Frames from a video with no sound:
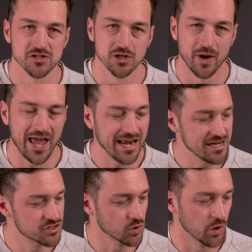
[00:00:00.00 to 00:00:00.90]
So
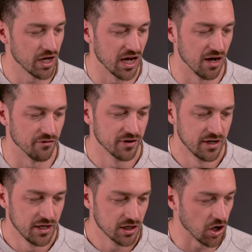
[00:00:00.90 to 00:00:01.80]
any sort of
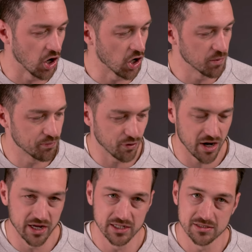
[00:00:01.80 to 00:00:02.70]
card,
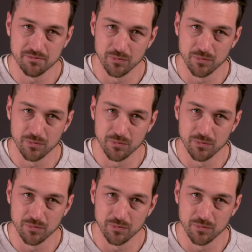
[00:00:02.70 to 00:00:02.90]
product,